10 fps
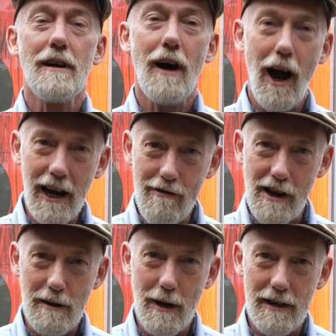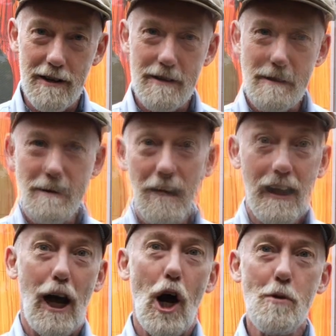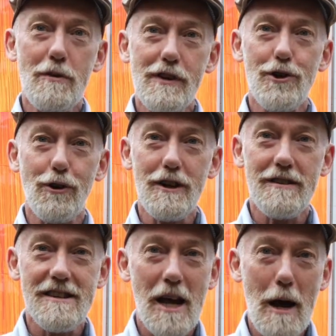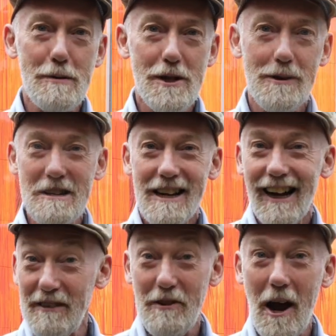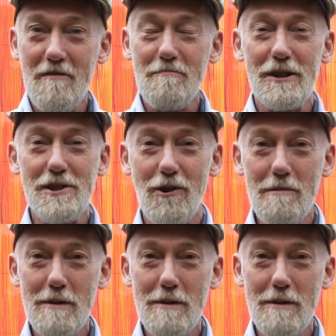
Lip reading: highly recommended. I hope you've enjoyed this episode, and if you have, please join me